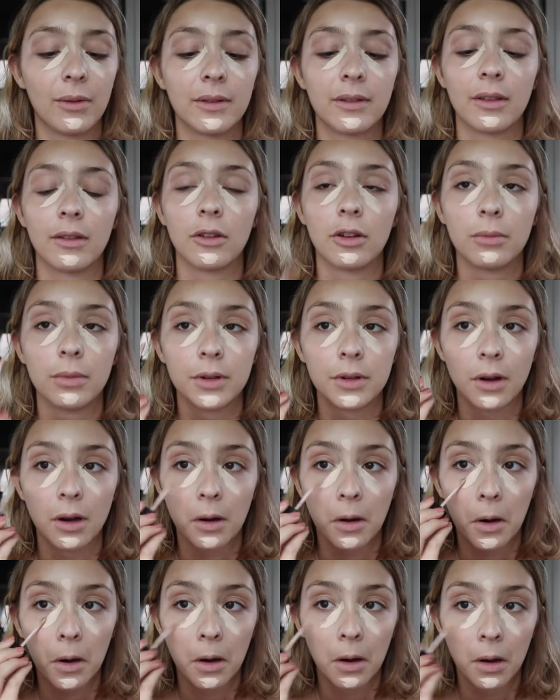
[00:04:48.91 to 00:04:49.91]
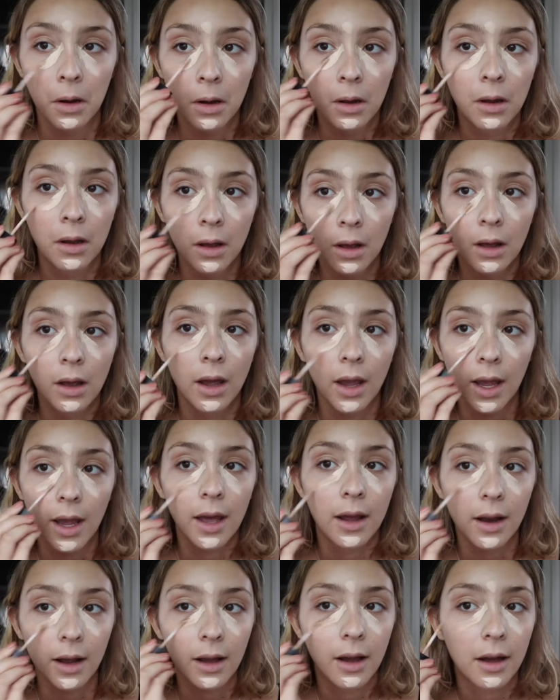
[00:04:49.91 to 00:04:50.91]
one's a little bit darker.
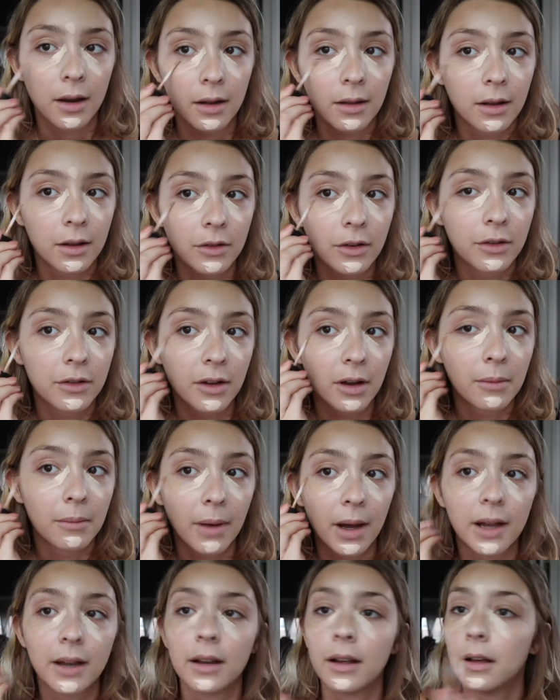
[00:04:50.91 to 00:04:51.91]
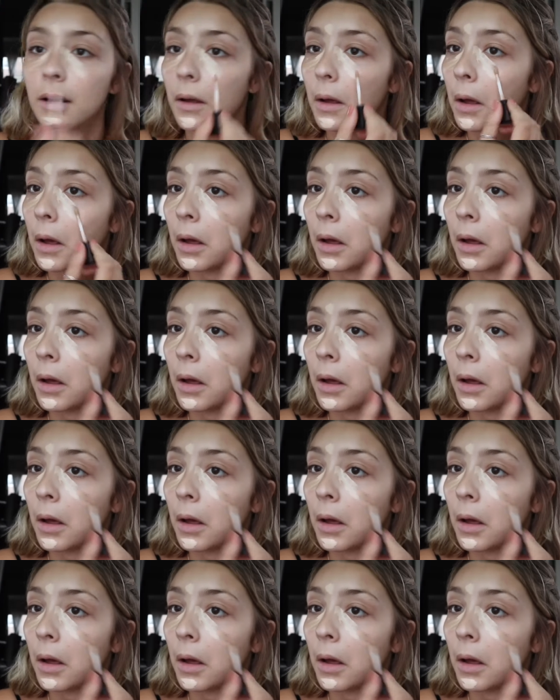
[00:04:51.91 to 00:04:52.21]
And I kind of like just combine it